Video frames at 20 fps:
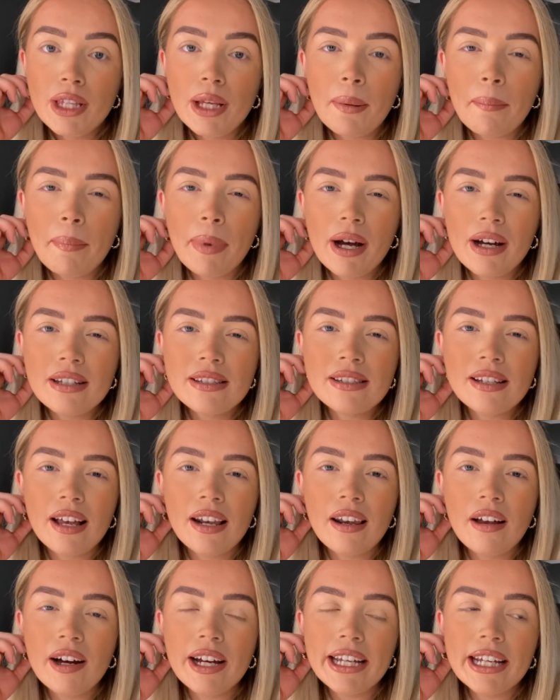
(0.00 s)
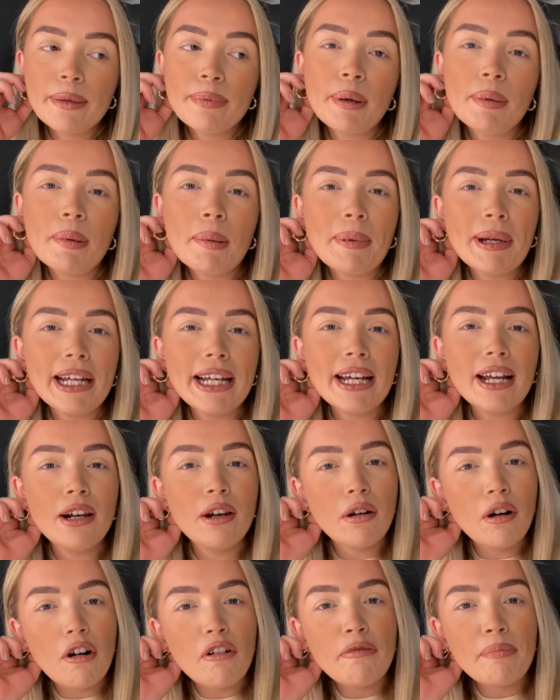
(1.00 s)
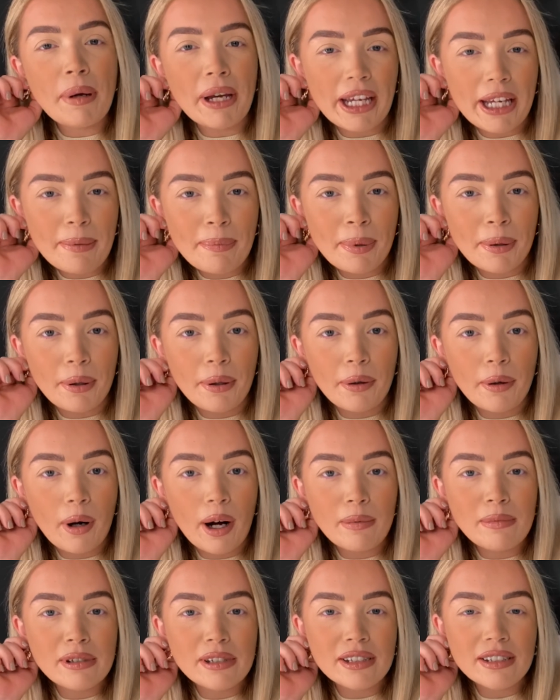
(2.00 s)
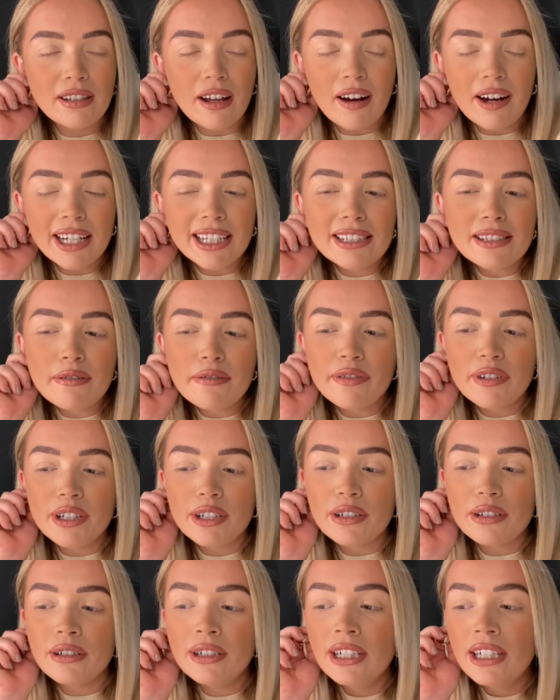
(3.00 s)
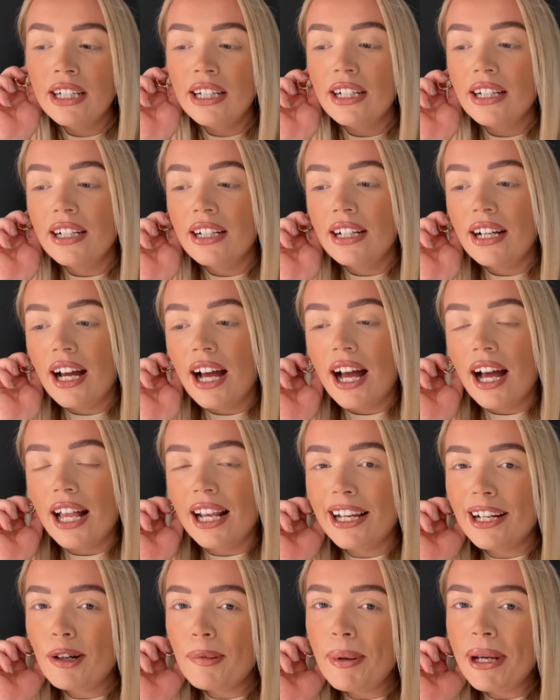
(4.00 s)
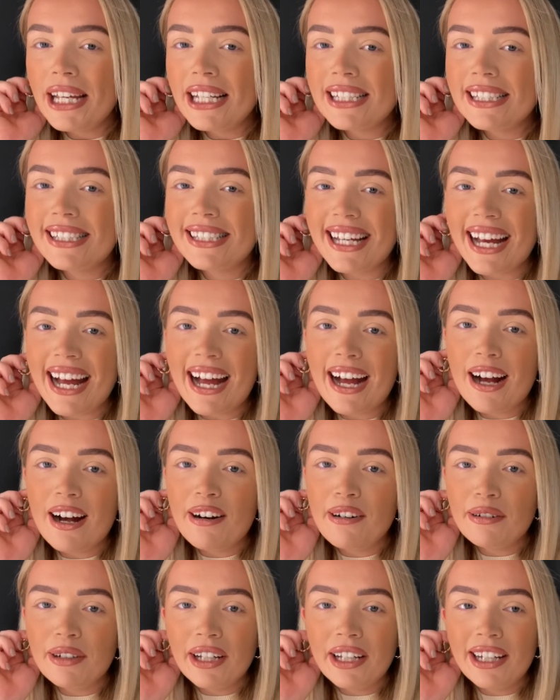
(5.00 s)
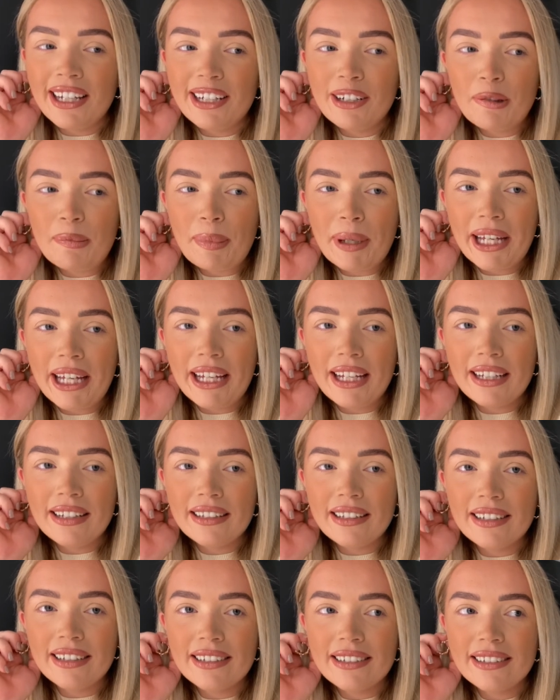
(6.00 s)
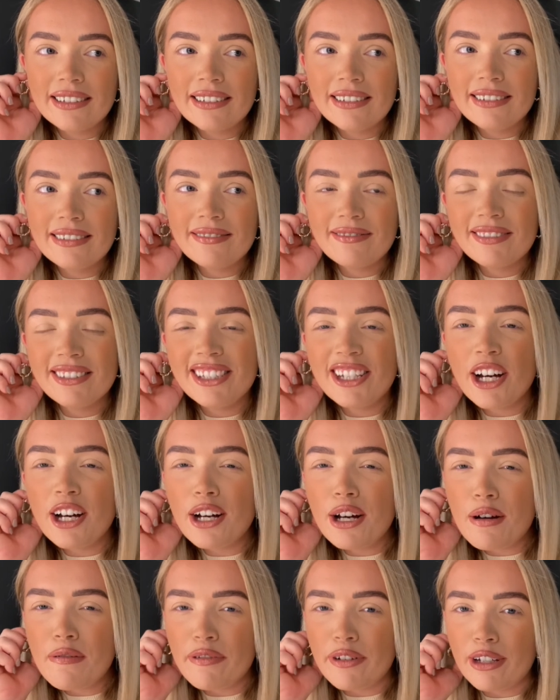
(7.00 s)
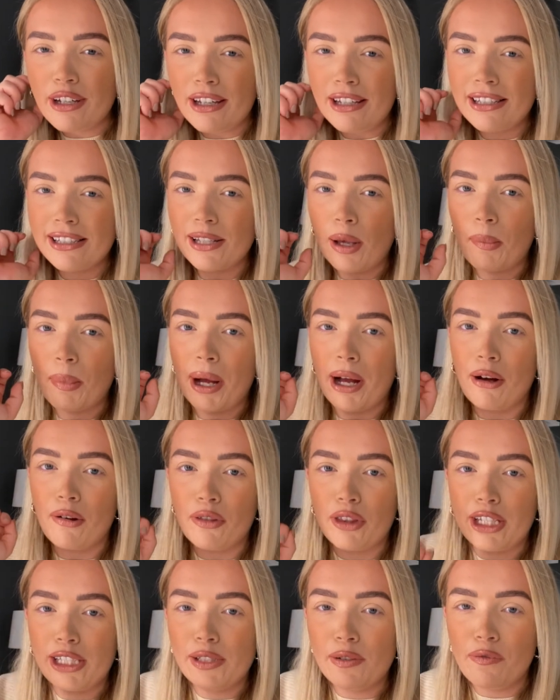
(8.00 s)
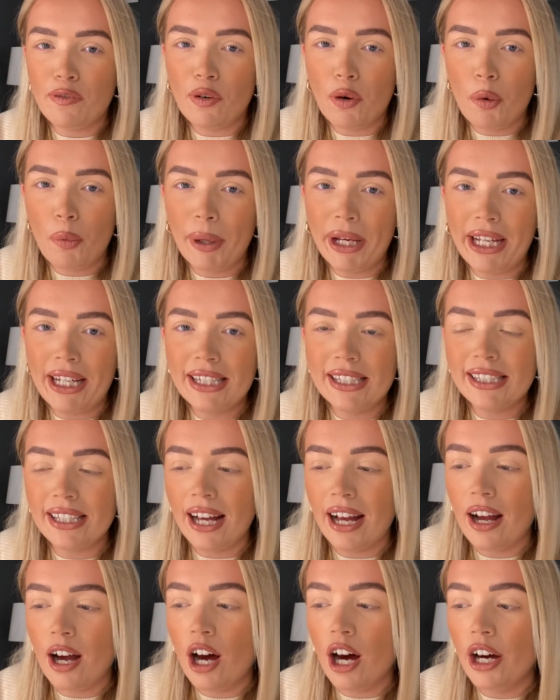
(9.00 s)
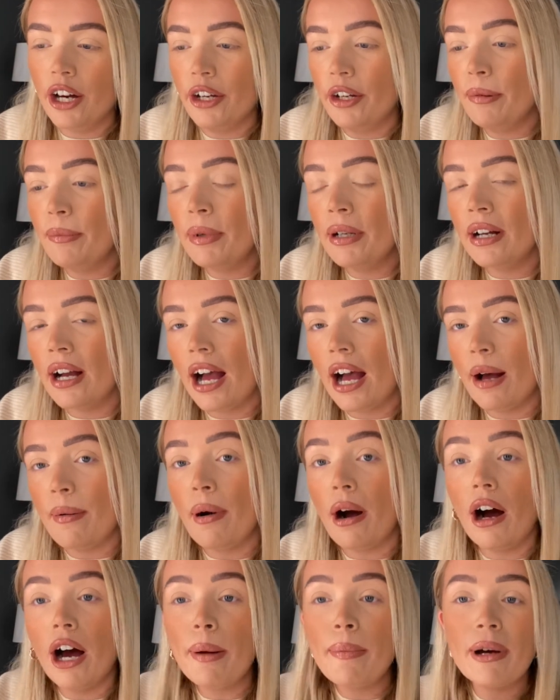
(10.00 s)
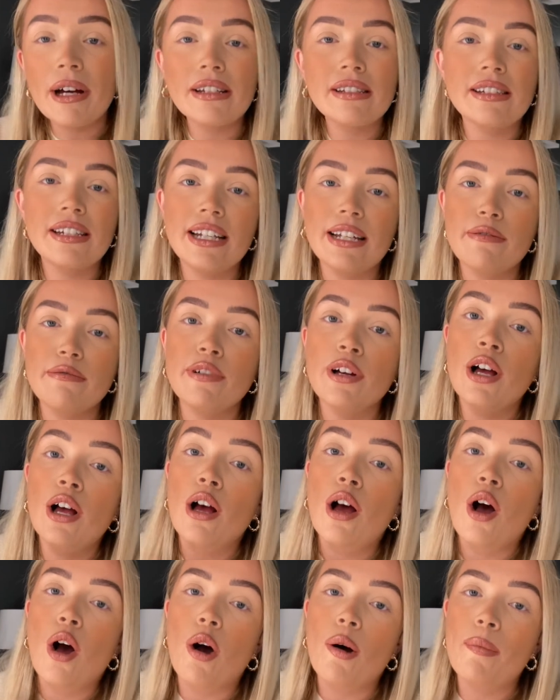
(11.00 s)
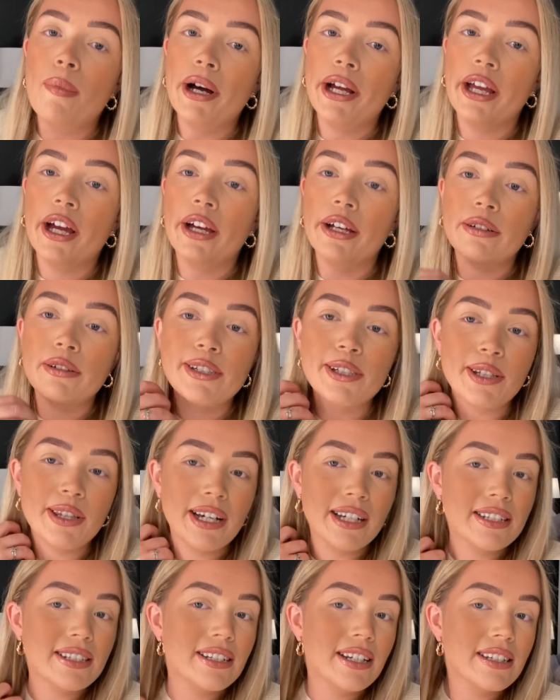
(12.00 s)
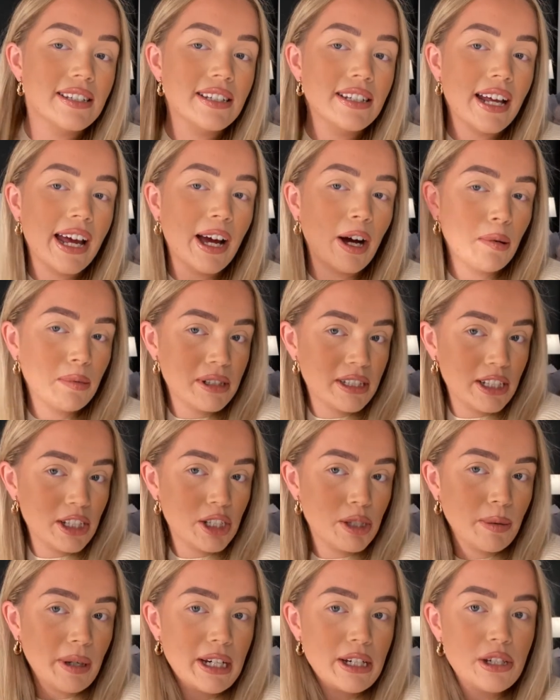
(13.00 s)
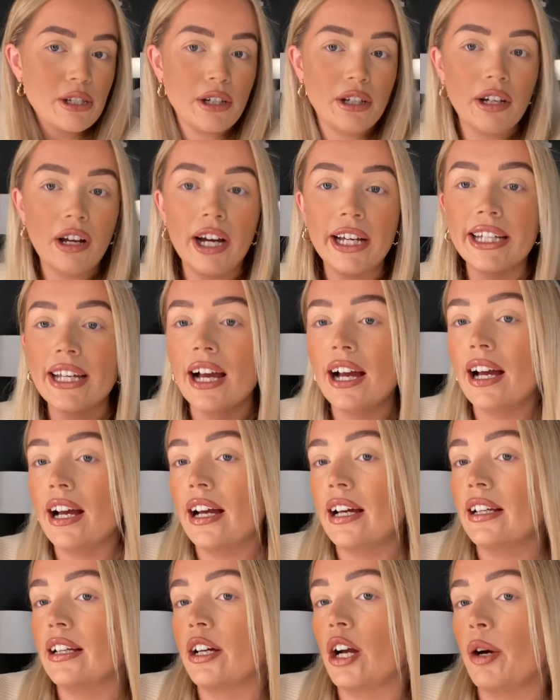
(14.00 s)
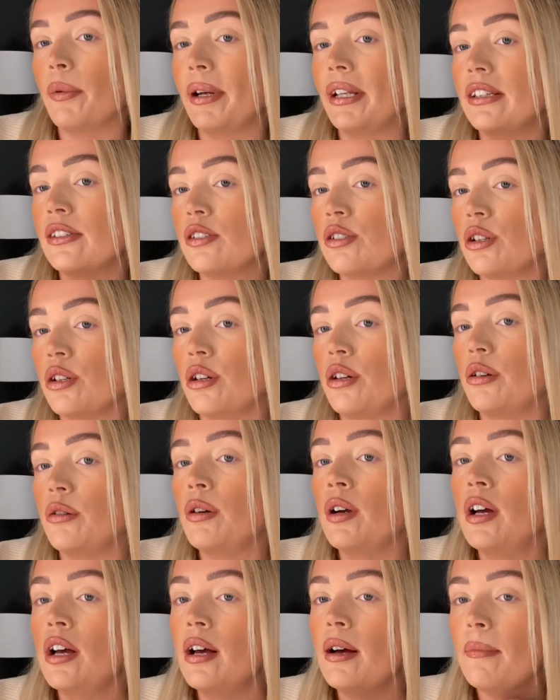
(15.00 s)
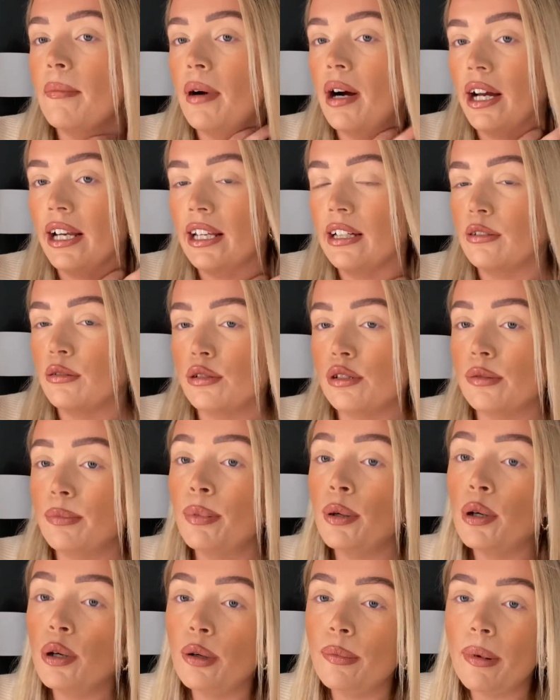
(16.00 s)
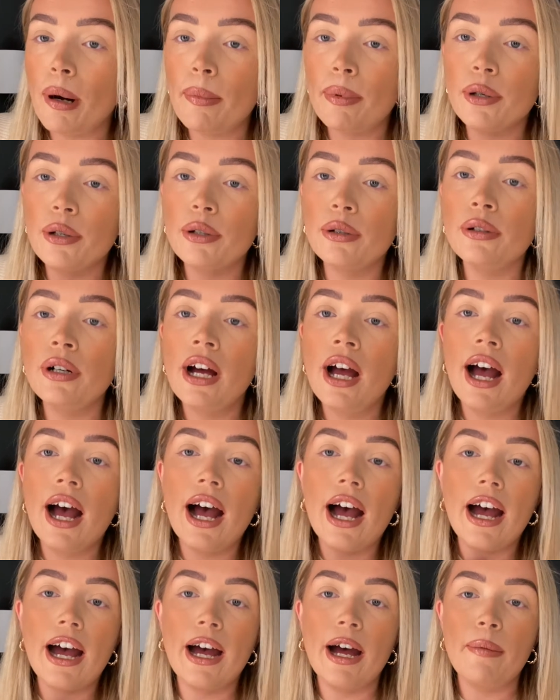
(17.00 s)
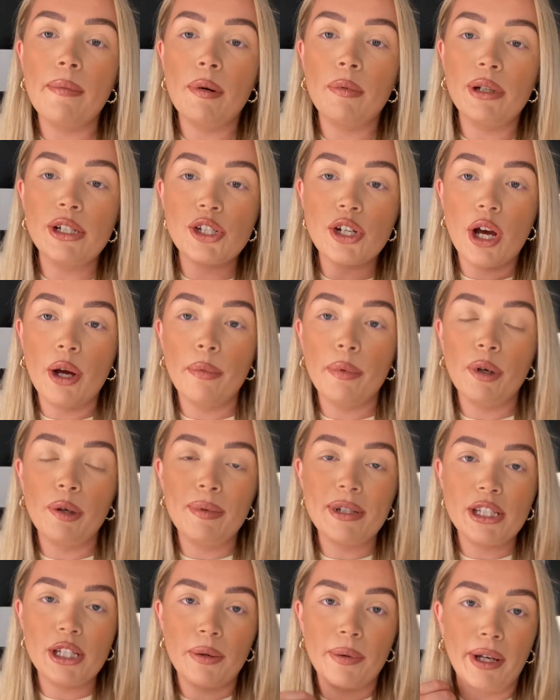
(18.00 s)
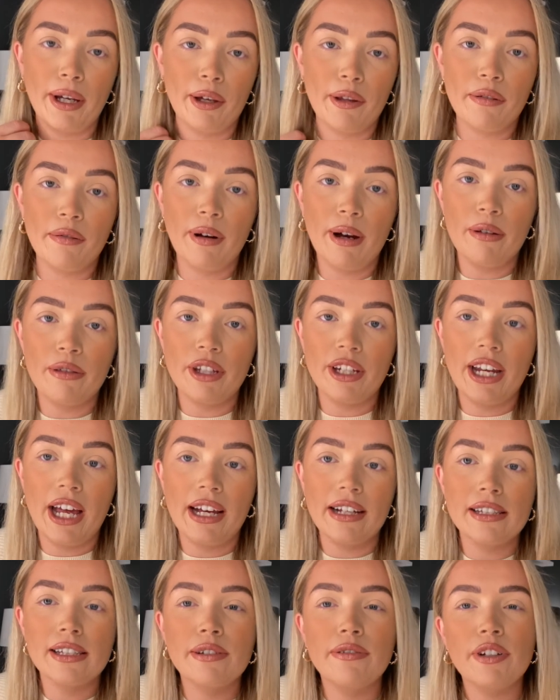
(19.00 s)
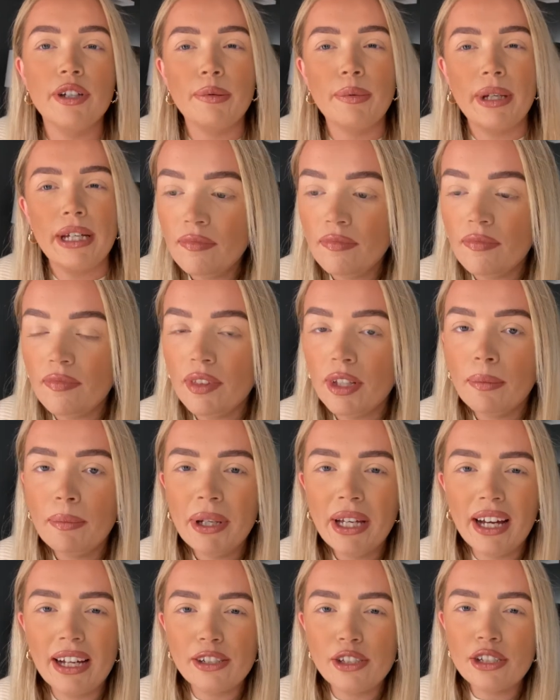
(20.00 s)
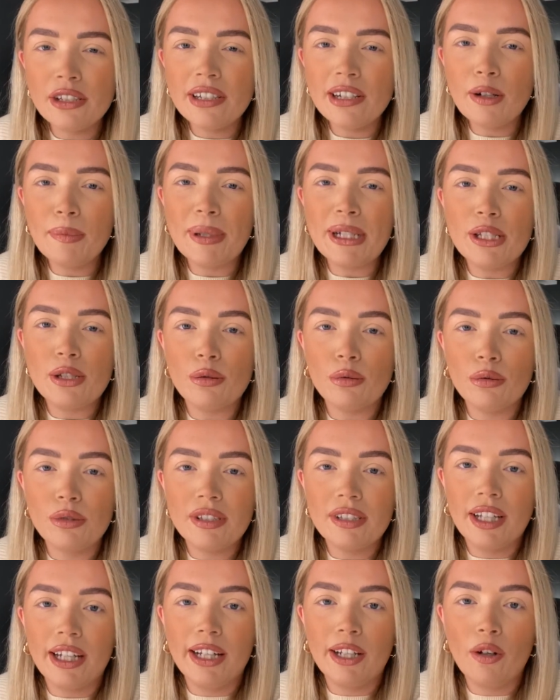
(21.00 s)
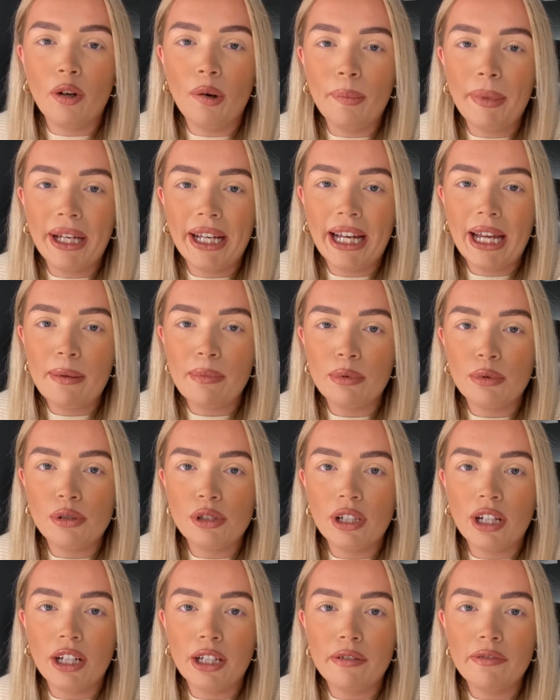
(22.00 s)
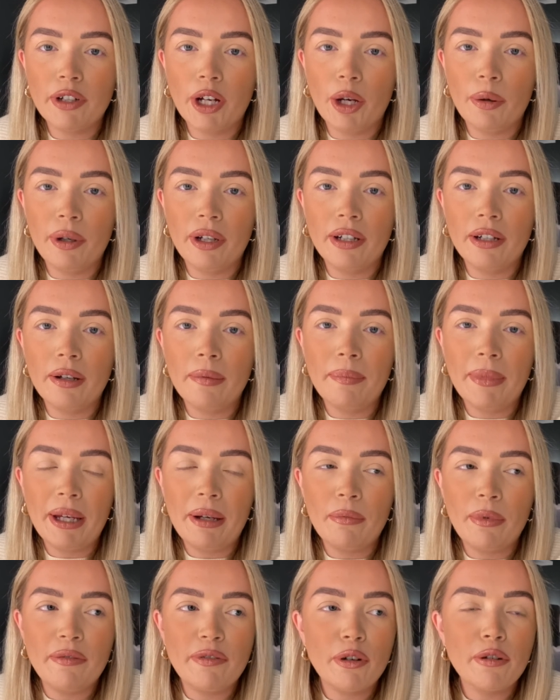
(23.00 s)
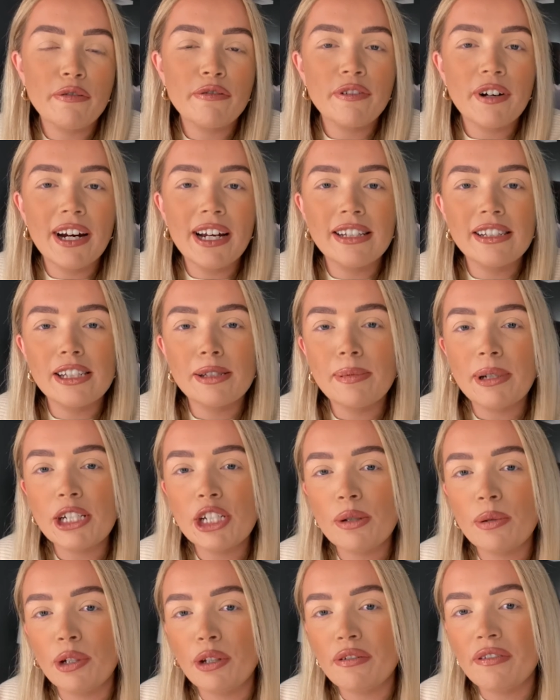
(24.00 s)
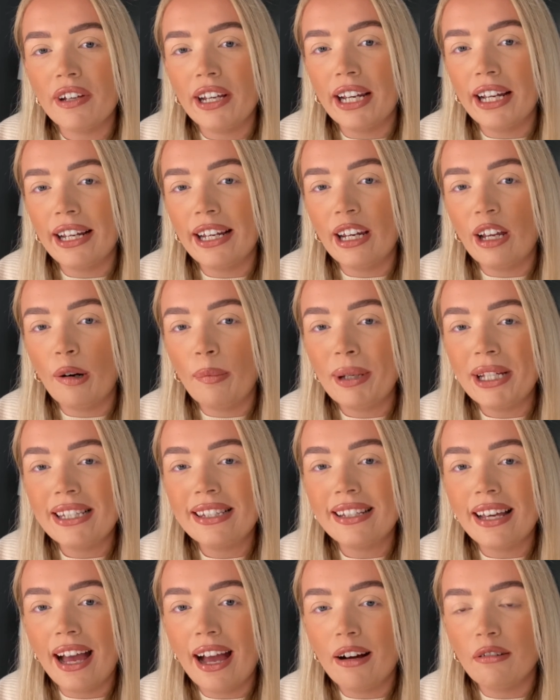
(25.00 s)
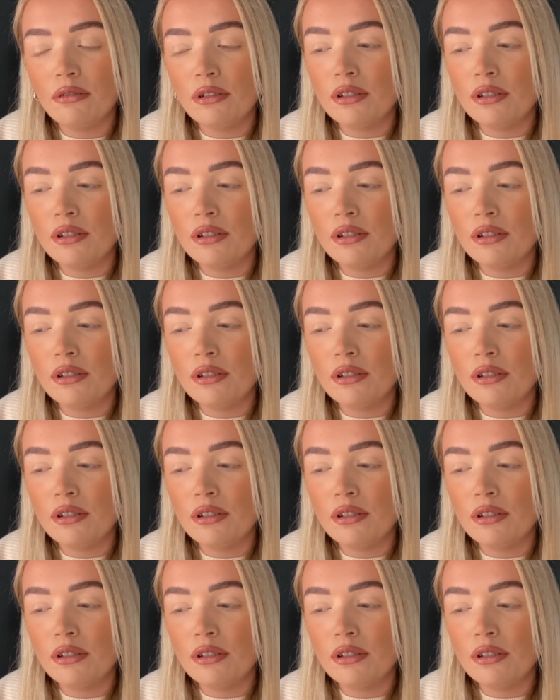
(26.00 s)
But like probably a lot of people, I'm starting to feel a little bit down, a little bit nervous about these four weeks at home. Um, I personally live on my own, so that doesn't help the situation. I can go into my little support bubble, um, which I will be doing throughout the next few weeks. But yeah, it's just a little bit daunting not being able to kind of go and meet with your friends, especially when you're feeling a little bit down.